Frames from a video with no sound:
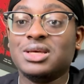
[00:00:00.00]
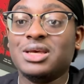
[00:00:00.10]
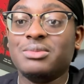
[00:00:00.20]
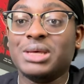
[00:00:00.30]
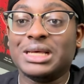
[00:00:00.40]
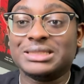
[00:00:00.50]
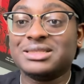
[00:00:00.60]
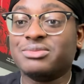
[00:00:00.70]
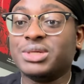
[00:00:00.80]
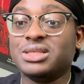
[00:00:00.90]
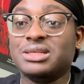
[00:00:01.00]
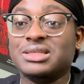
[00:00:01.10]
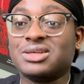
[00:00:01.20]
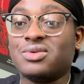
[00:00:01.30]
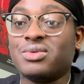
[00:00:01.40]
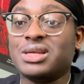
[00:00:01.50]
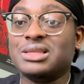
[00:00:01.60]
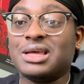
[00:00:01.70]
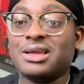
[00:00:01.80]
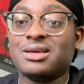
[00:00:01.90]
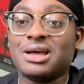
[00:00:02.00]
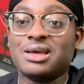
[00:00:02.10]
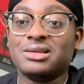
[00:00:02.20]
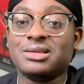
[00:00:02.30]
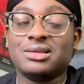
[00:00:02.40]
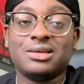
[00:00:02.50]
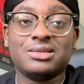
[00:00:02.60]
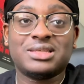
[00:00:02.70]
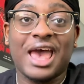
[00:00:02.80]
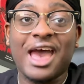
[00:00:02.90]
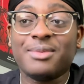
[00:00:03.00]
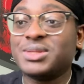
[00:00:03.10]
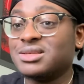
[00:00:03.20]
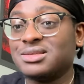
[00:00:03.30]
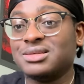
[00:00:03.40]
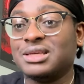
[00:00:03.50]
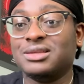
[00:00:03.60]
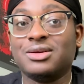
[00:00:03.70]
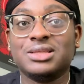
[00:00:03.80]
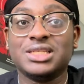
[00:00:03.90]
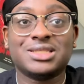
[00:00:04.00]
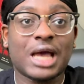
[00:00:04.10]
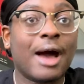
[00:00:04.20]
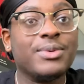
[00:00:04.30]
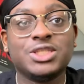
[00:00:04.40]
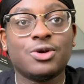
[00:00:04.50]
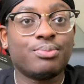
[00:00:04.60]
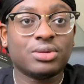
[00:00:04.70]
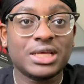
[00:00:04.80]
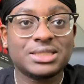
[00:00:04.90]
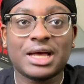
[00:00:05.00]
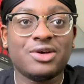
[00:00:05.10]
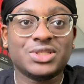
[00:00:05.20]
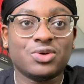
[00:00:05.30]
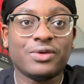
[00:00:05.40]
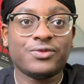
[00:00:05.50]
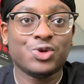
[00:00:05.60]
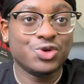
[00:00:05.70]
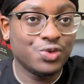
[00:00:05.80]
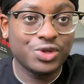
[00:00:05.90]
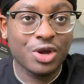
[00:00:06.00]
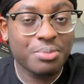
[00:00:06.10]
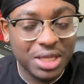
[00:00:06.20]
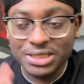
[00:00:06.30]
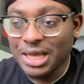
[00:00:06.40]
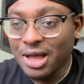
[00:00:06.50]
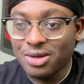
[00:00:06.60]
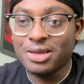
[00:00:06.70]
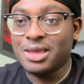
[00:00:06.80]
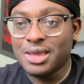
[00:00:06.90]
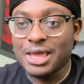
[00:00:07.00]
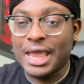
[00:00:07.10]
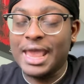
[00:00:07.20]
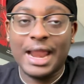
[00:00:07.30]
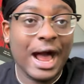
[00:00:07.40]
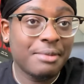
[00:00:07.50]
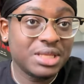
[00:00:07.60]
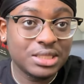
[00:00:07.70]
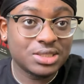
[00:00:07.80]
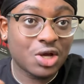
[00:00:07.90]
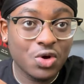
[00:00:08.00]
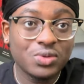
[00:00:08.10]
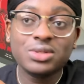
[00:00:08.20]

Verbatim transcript: because his ability is already like kind of tapped he literally just copies your playstyle so if you're doing your playstyle and i'm in the zone